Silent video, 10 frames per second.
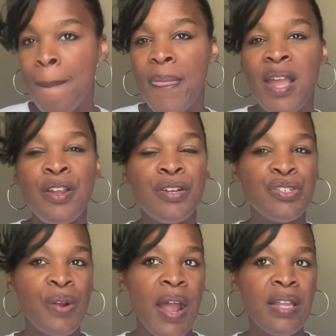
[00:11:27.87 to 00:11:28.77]
and you're
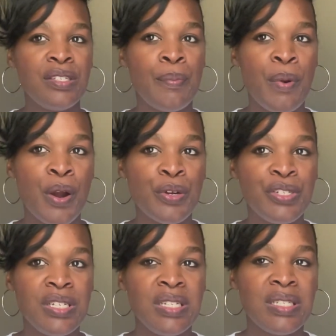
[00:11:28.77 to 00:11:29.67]
trying to
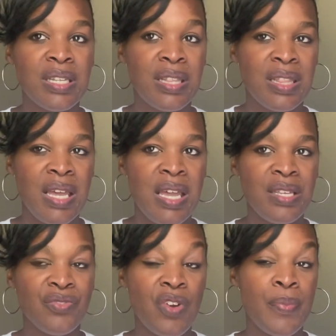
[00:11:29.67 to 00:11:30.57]
purchase things
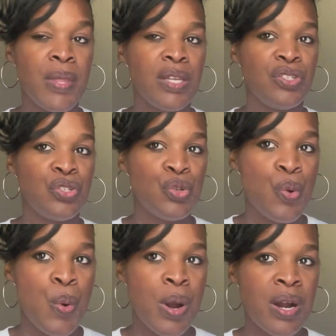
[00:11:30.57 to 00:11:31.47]
from the
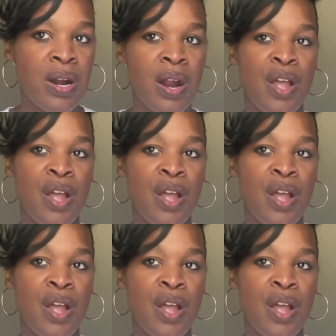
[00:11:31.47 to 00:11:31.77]
store